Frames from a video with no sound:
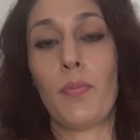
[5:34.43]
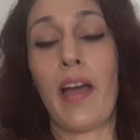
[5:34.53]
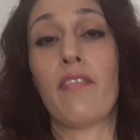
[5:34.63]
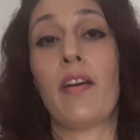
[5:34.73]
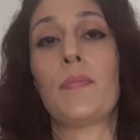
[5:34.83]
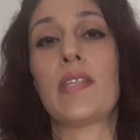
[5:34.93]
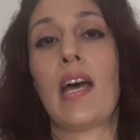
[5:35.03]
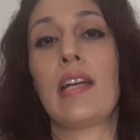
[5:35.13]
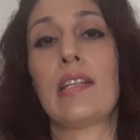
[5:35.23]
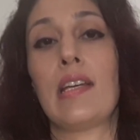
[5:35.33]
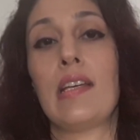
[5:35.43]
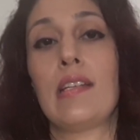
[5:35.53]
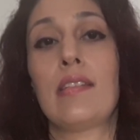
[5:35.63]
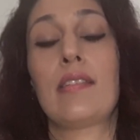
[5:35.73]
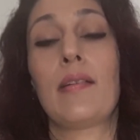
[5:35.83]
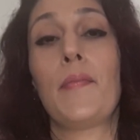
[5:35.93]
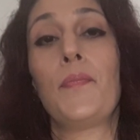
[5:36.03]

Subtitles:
My website is